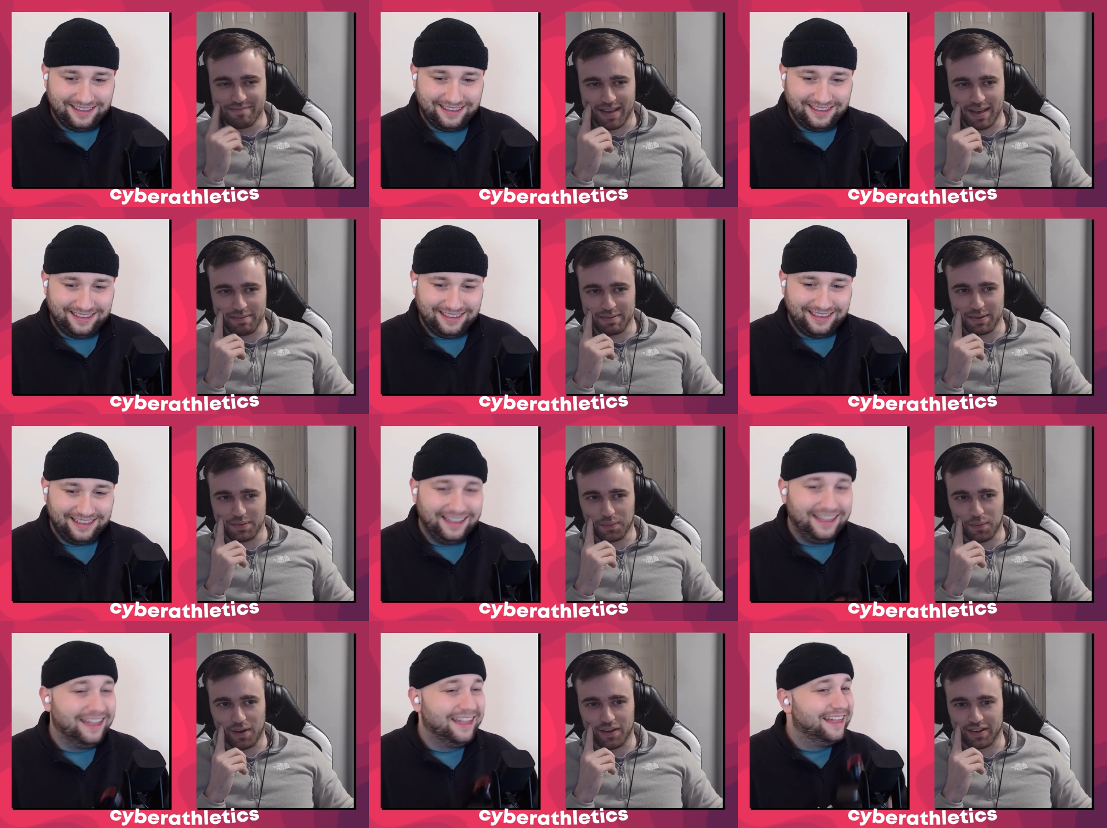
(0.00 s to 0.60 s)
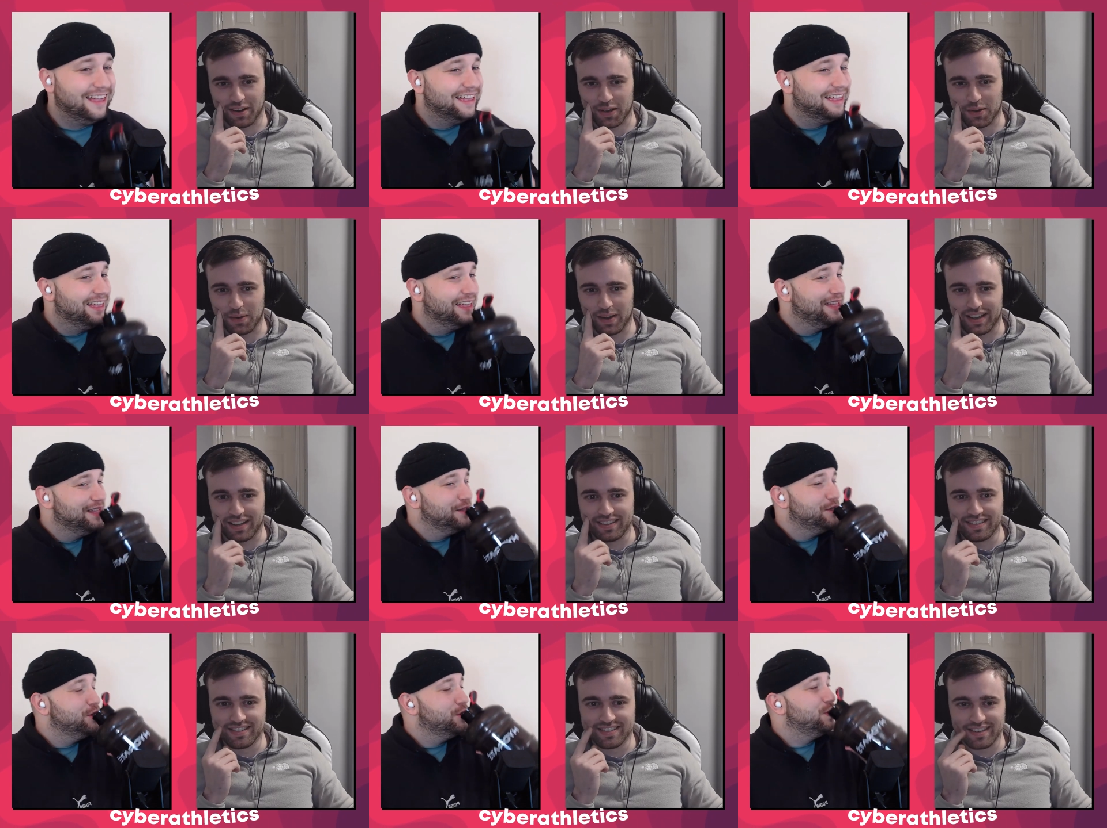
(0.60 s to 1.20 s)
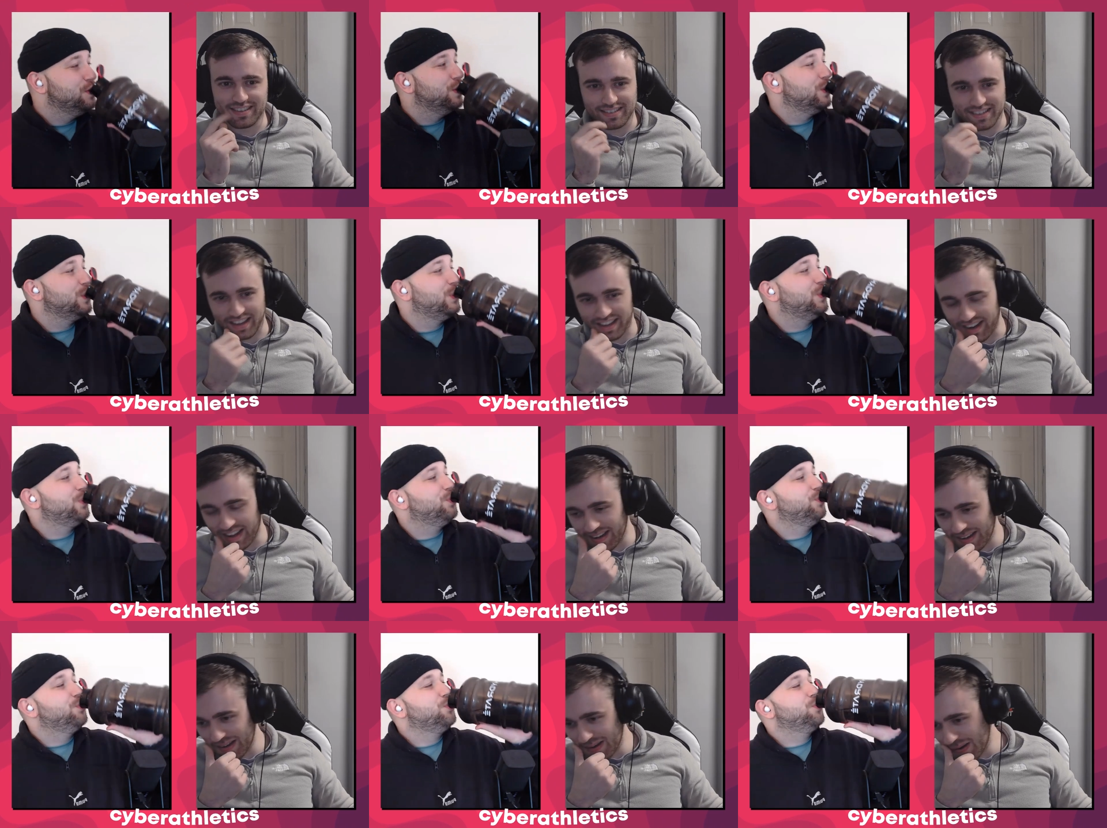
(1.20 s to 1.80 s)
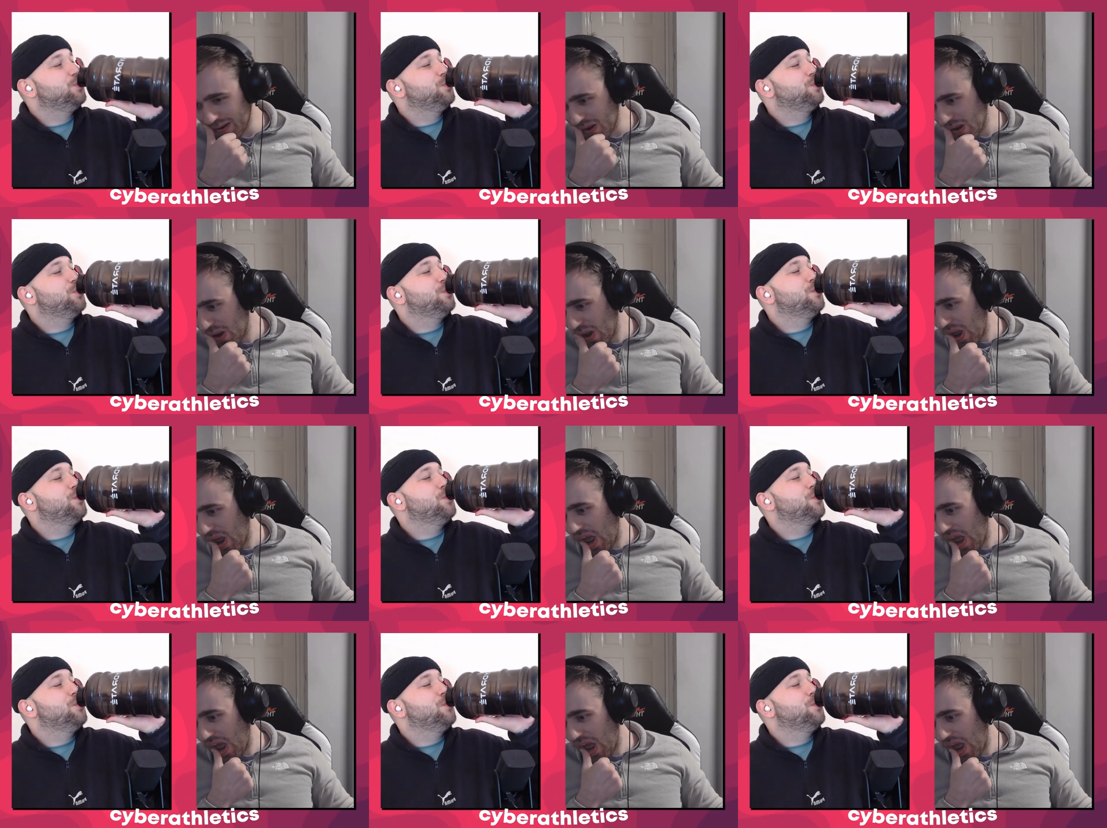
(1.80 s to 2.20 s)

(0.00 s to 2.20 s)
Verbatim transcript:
Speaker 1: maybe one acquaintance that's Canadian.